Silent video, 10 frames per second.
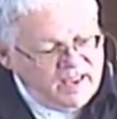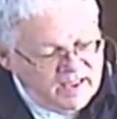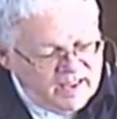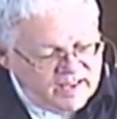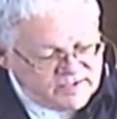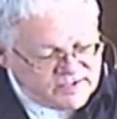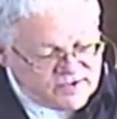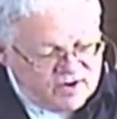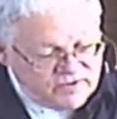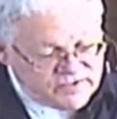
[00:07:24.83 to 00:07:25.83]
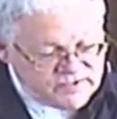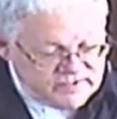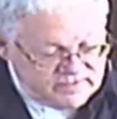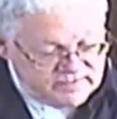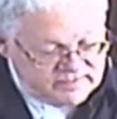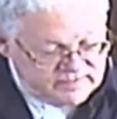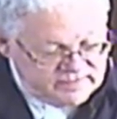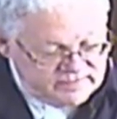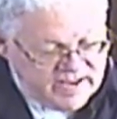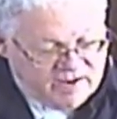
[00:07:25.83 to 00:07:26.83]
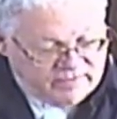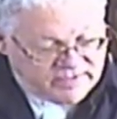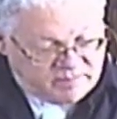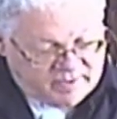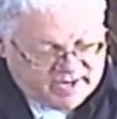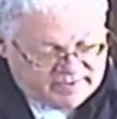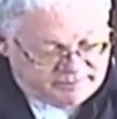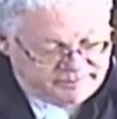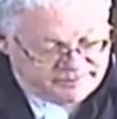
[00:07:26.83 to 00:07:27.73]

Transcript: it starts down at the bottom,